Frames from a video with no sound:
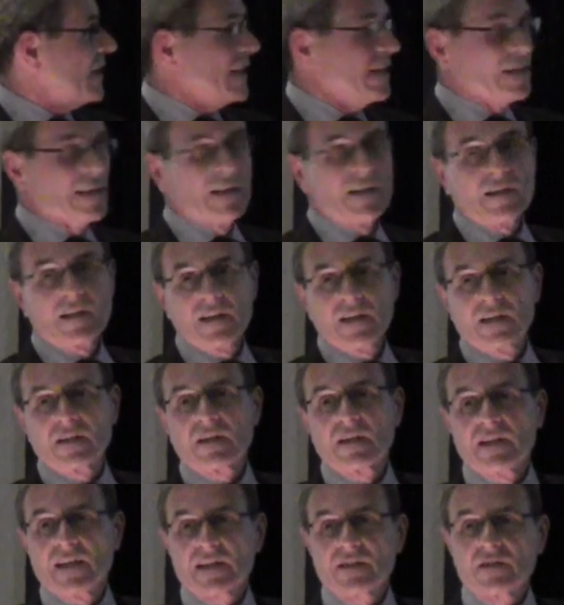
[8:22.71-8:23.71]
and then
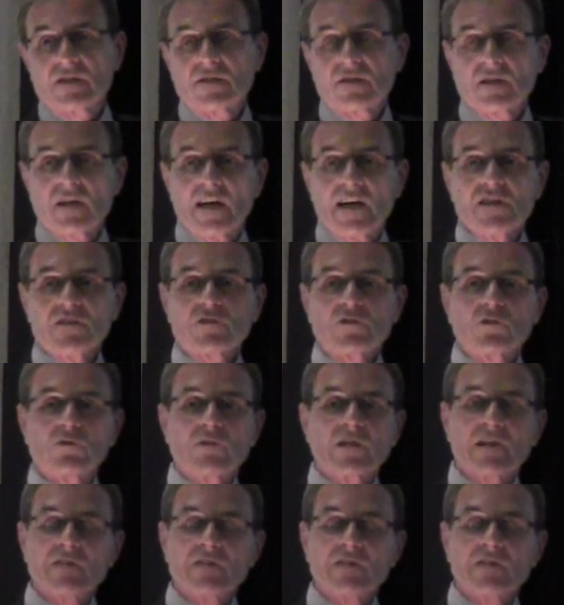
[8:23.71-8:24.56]
again, connected to the high school.